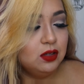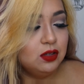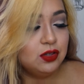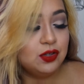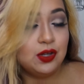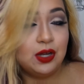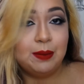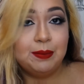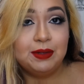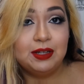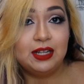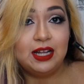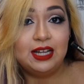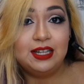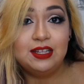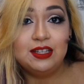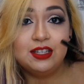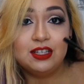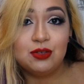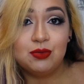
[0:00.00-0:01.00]
So I'm glad
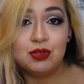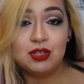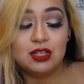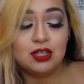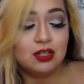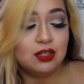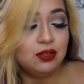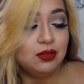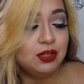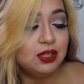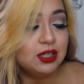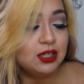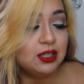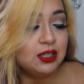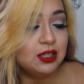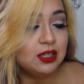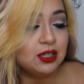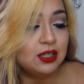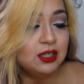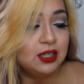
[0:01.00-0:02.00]
that this was included in
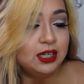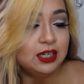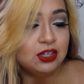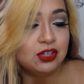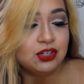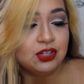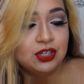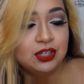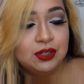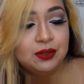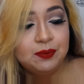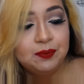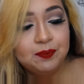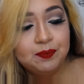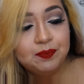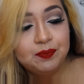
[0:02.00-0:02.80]
the collection.